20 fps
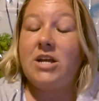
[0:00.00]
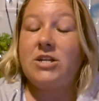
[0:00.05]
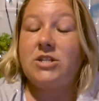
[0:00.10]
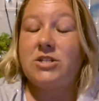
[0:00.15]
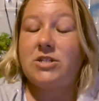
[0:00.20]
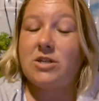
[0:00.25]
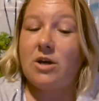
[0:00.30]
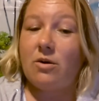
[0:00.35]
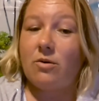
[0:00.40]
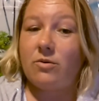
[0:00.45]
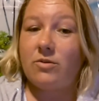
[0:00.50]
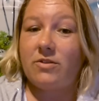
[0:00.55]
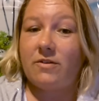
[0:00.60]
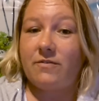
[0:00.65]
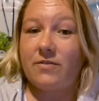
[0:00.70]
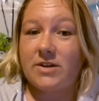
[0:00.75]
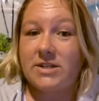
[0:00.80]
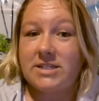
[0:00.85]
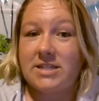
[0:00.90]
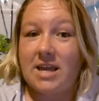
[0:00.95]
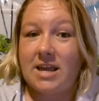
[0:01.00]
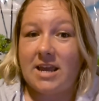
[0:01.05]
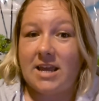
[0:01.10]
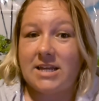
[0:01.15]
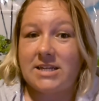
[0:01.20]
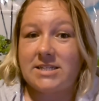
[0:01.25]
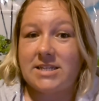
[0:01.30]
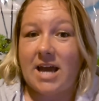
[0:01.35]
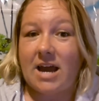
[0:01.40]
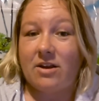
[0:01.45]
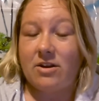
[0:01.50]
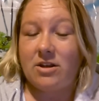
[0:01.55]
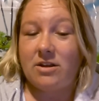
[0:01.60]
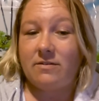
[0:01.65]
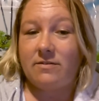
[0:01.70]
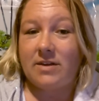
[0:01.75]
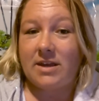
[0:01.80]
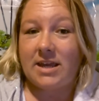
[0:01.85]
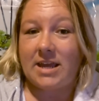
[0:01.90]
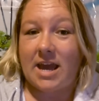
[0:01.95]
So the first thing is, how do you
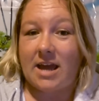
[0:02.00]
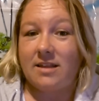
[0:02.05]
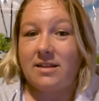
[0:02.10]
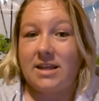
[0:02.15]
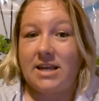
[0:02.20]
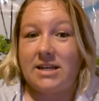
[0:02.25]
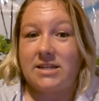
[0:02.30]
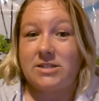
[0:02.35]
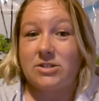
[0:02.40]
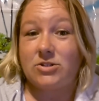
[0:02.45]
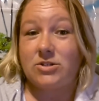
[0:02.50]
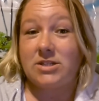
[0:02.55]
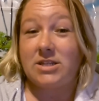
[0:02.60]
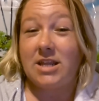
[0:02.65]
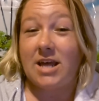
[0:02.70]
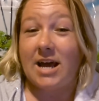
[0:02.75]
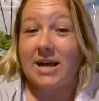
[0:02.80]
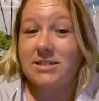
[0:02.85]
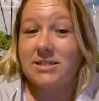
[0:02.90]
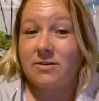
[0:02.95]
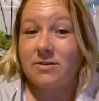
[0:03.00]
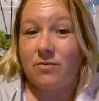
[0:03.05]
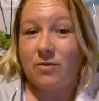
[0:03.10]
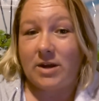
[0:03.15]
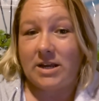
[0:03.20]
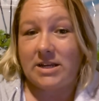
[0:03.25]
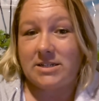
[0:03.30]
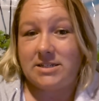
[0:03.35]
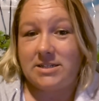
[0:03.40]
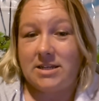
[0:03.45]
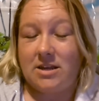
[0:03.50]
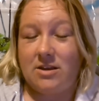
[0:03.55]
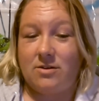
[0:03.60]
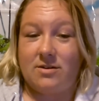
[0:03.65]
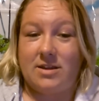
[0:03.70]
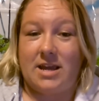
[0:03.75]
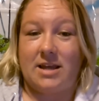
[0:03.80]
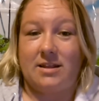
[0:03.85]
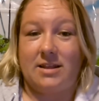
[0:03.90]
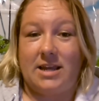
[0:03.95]
even get leads? There's lots of ways that
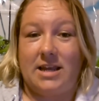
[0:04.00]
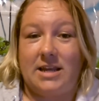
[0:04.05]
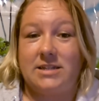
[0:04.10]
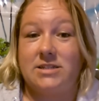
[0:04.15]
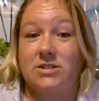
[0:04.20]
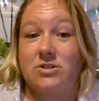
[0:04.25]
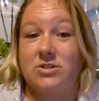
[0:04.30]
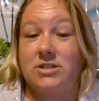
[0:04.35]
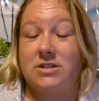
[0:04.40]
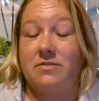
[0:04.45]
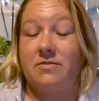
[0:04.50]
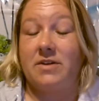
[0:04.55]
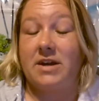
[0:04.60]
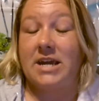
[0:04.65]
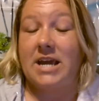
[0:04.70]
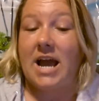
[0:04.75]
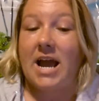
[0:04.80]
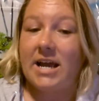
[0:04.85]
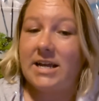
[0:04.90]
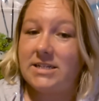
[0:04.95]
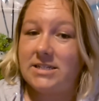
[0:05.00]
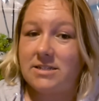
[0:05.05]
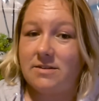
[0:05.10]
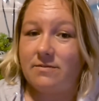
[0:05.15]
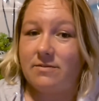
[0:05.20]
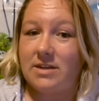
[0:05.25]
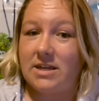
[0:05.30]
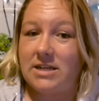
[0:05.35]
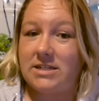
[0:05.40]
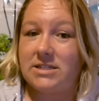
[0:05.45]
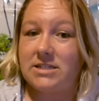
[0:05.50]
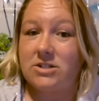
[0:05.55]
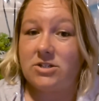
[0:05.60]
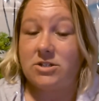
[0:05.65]
you get leads. There's different kinds of leads.